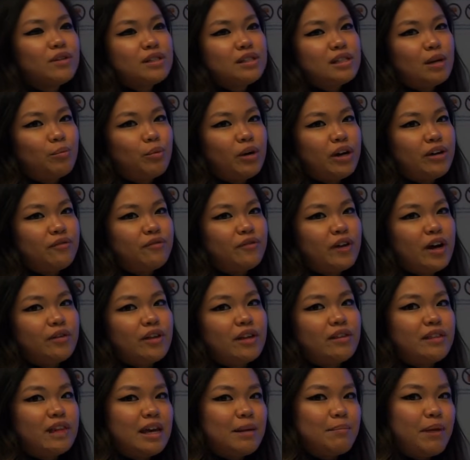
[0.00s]
the subway fare
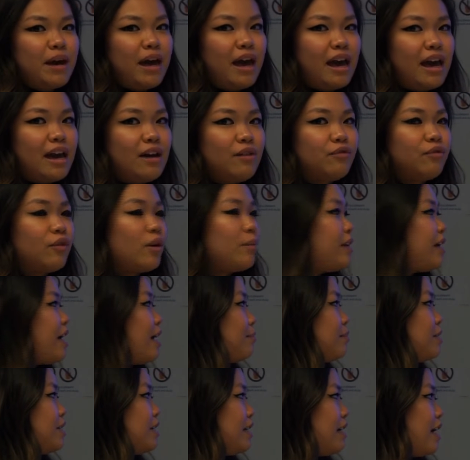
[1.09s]
that they pay from the
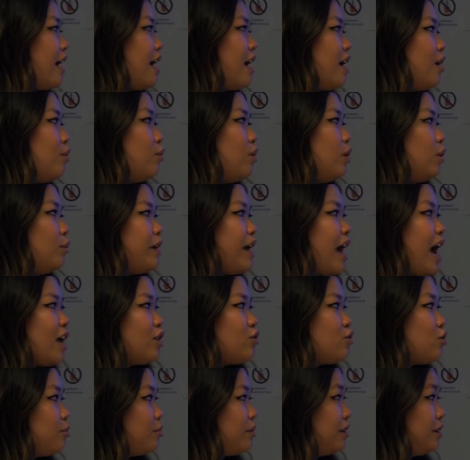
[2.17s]
MTA will be
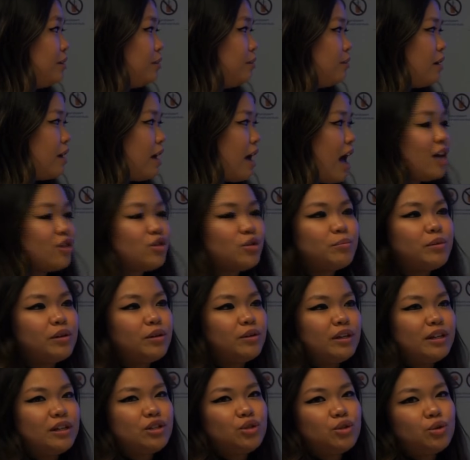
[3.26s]

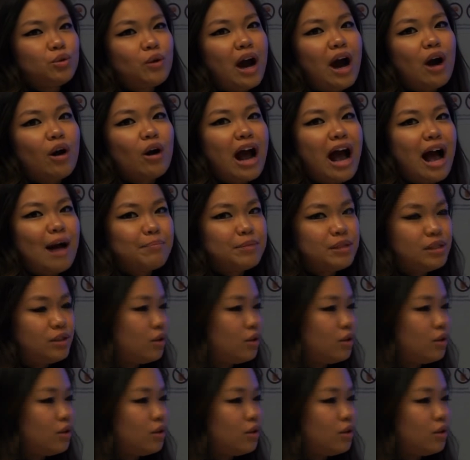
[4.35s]
attributed to our app